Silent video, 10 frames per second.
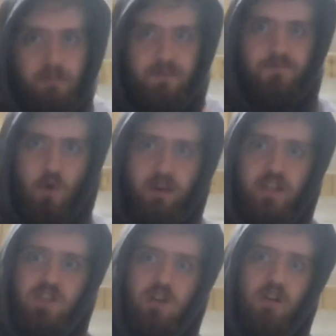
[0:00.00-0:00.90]
Before we
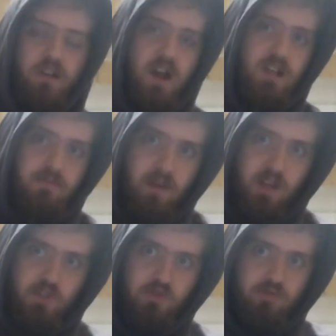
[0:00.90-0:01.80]
get started, guys,
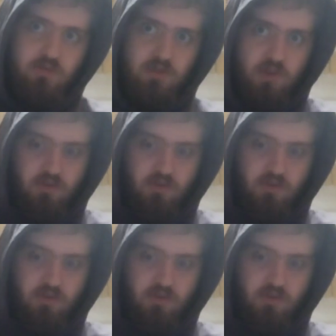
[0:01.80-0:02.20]
make sure you